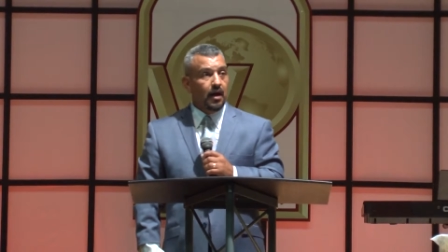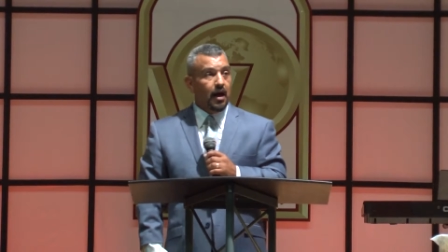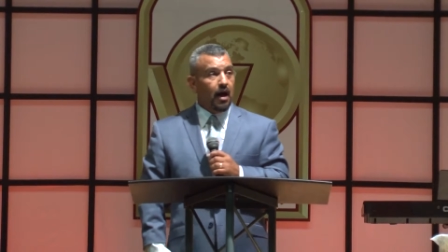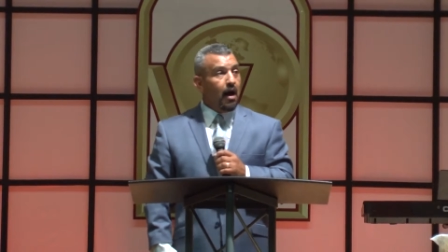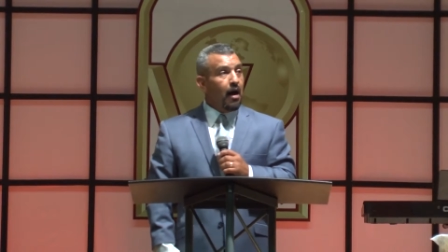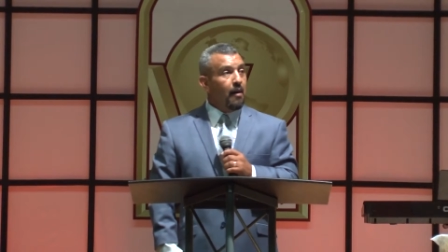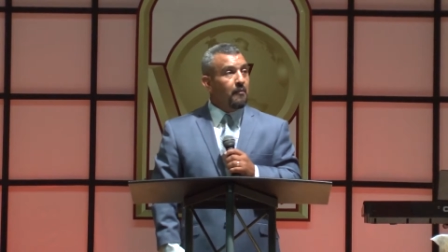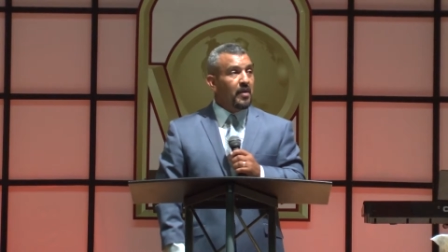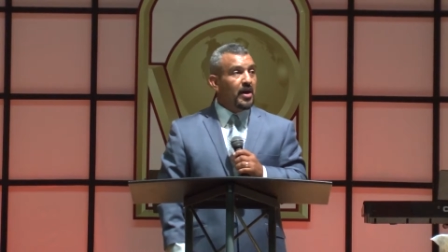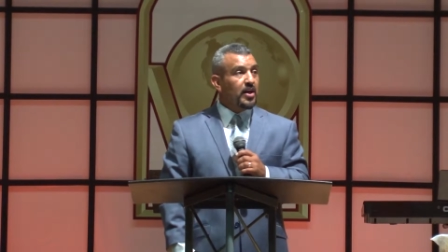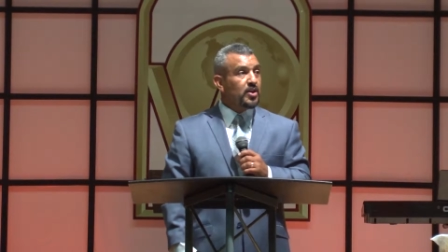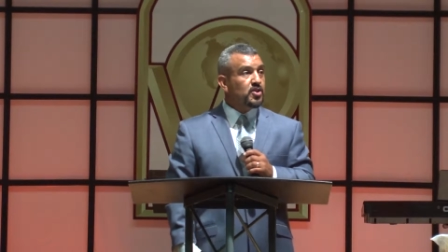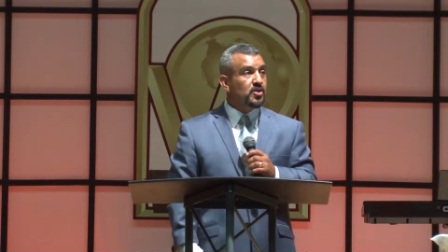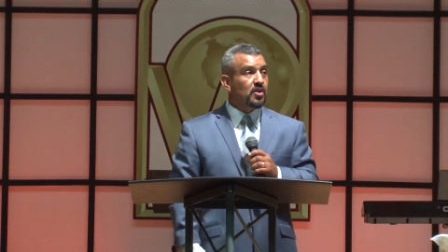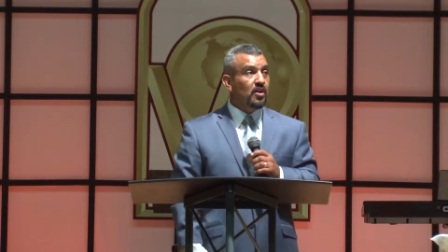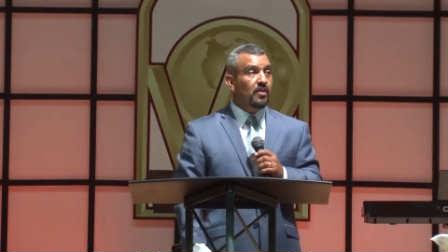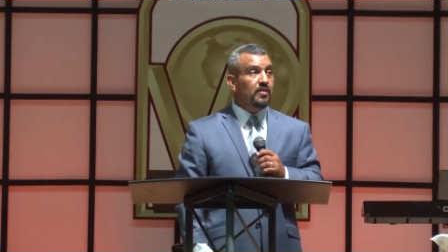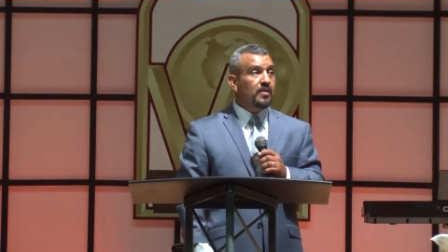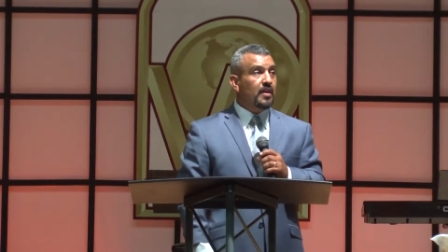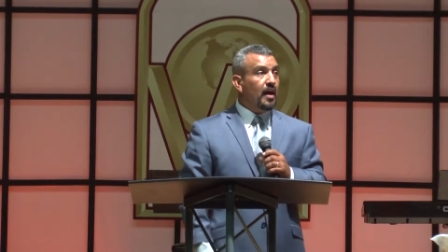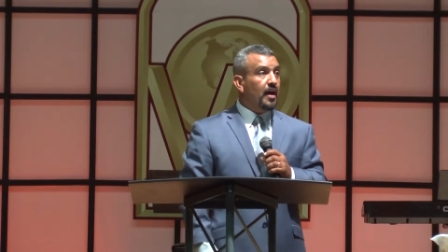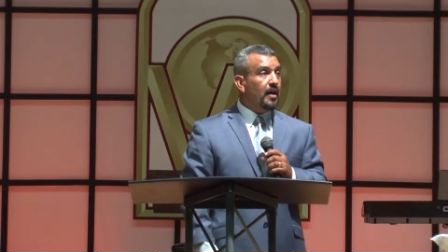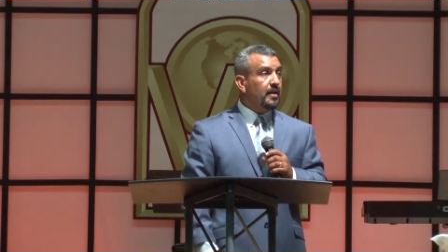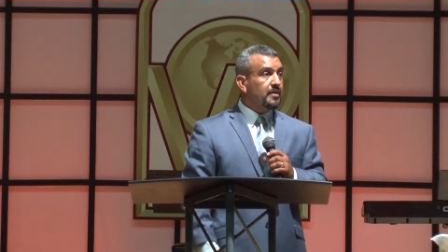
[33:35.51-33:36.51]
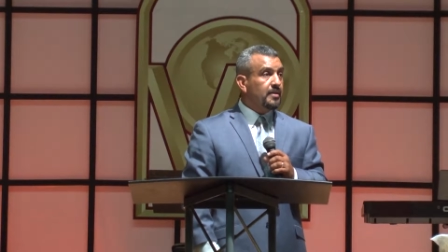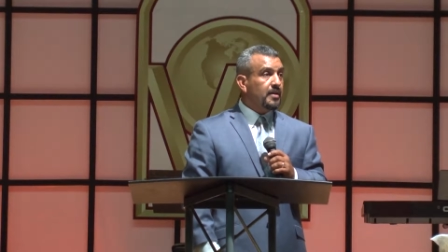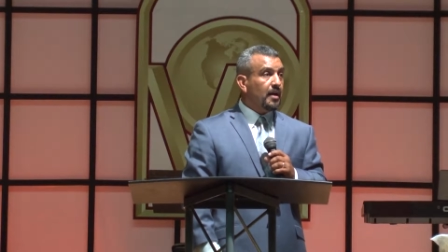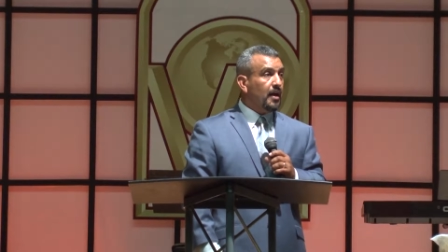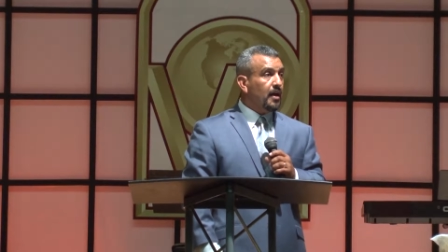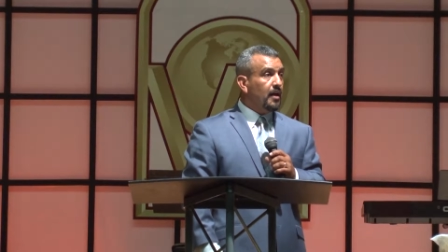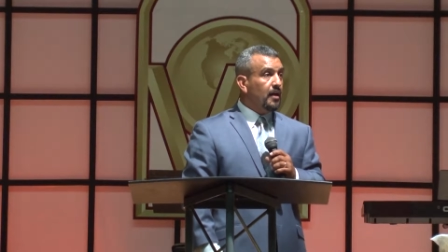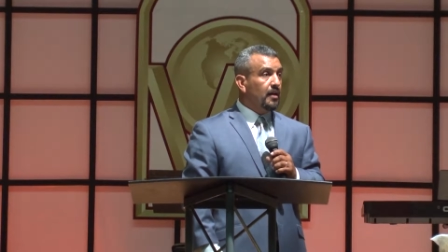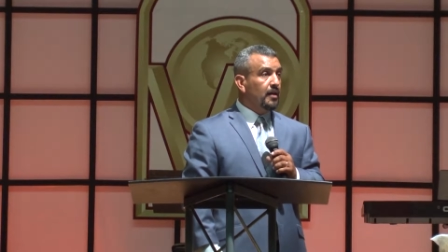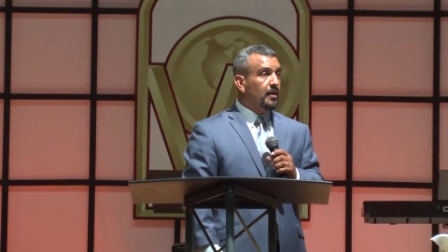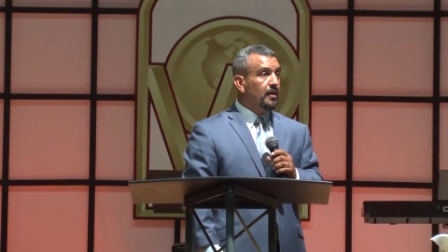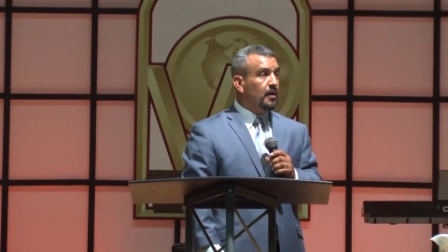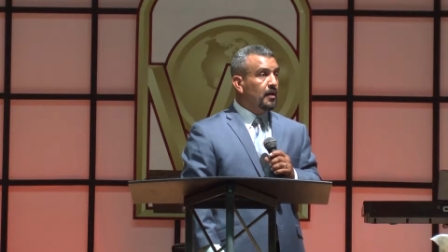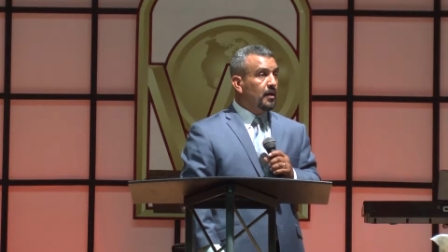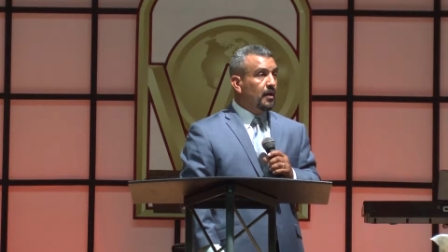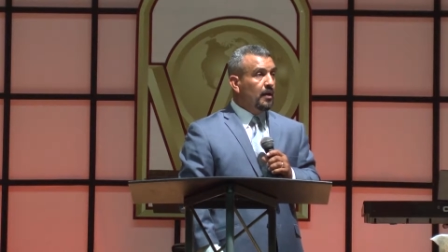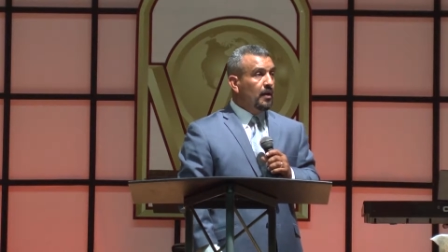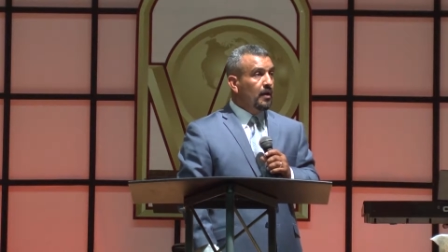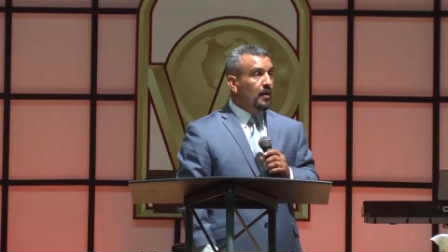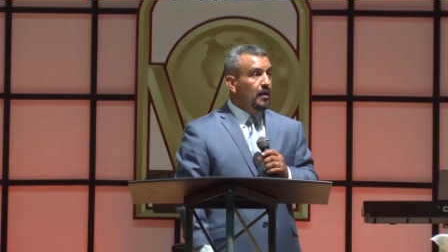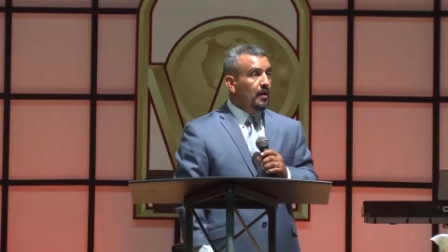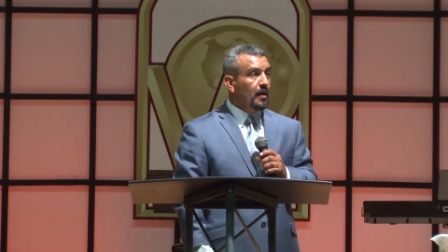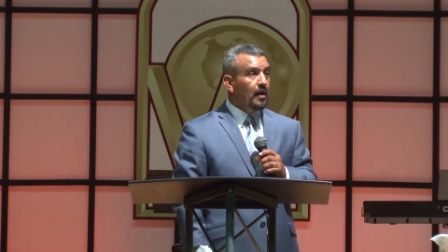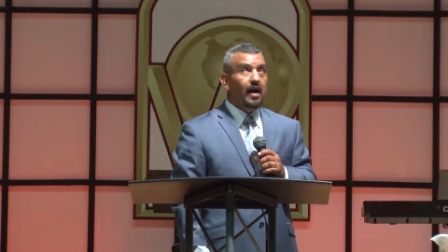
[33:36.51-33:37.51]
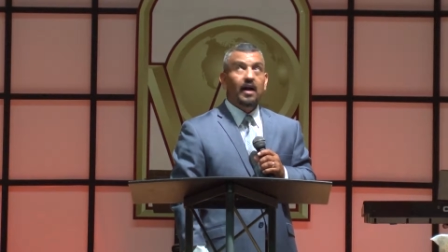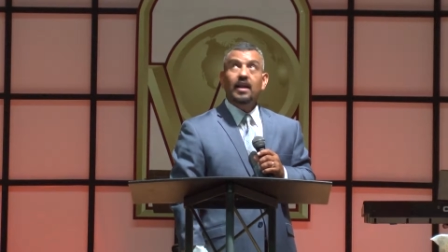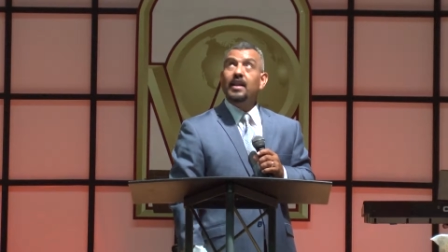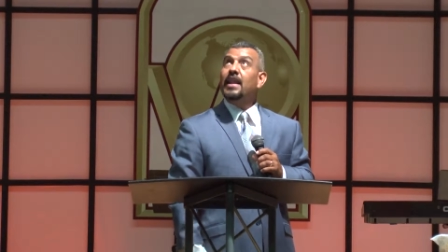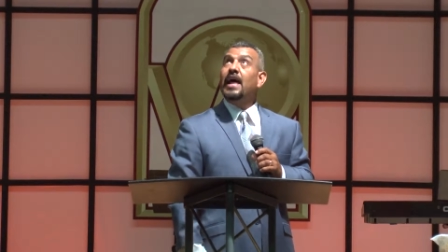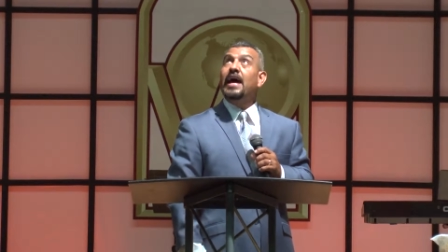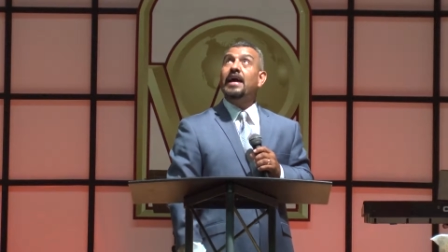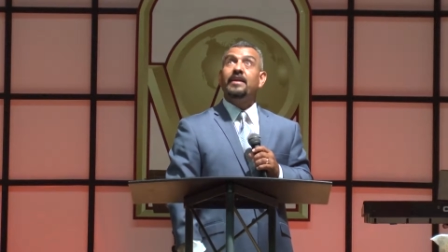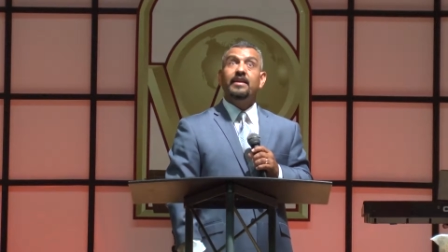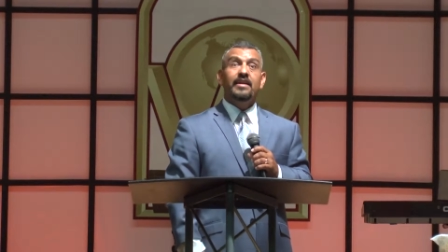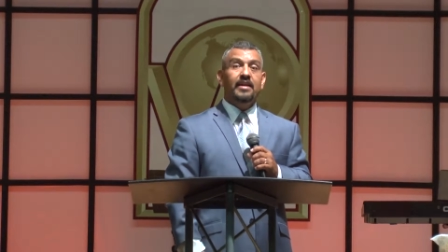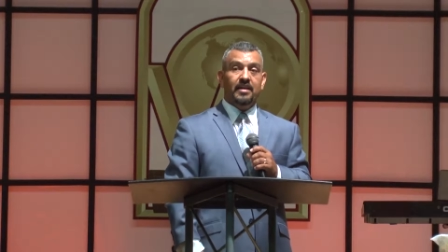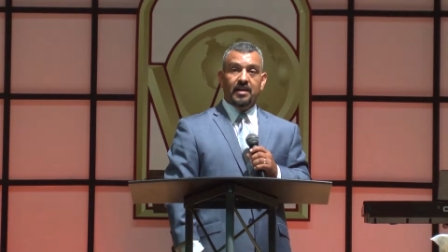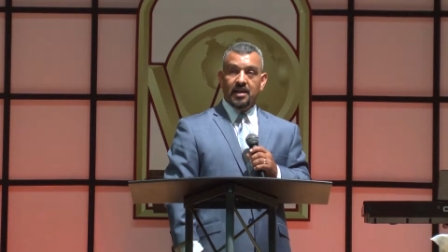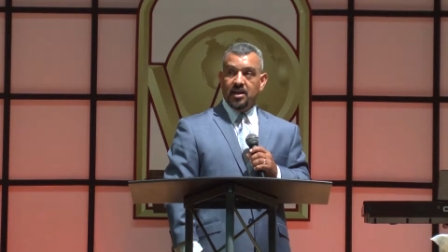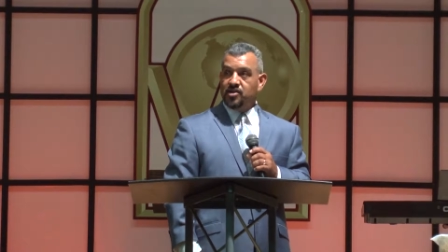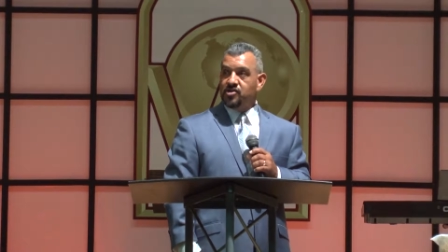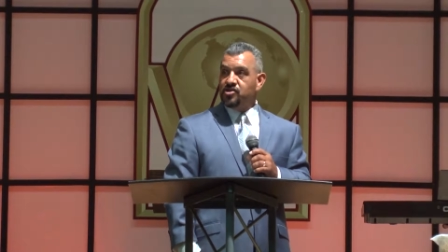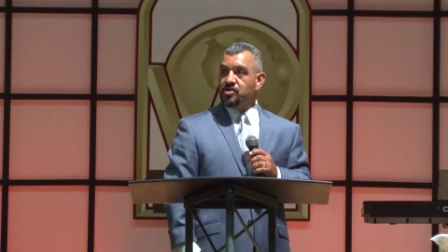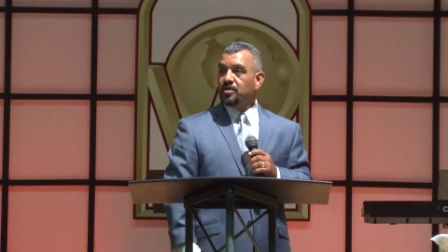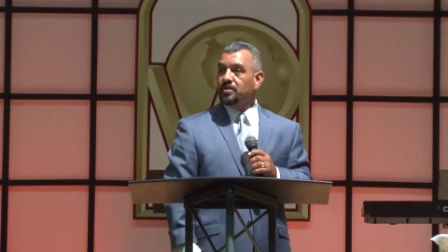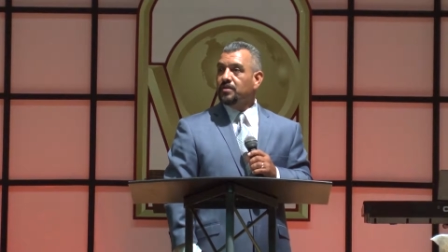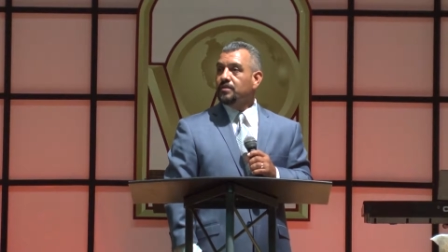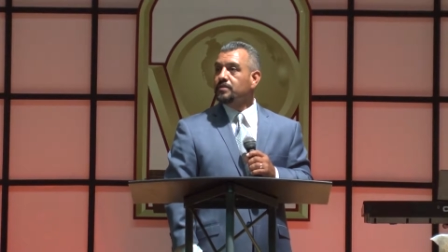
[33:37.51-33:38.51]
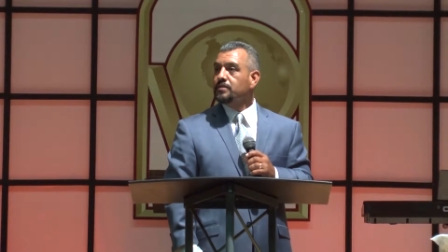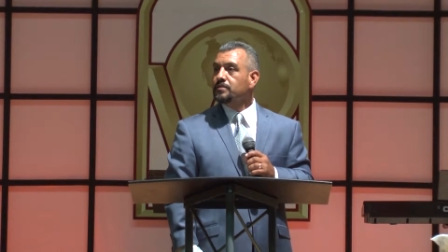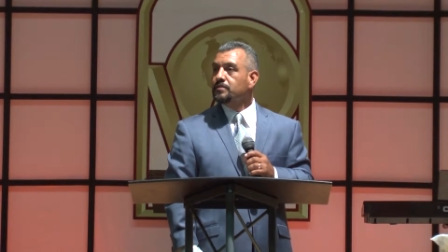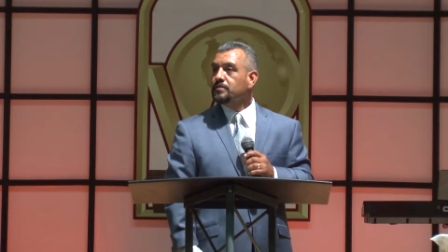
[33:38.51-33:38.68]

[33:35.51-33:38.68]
I'll make sure that uh, a lightning hits you.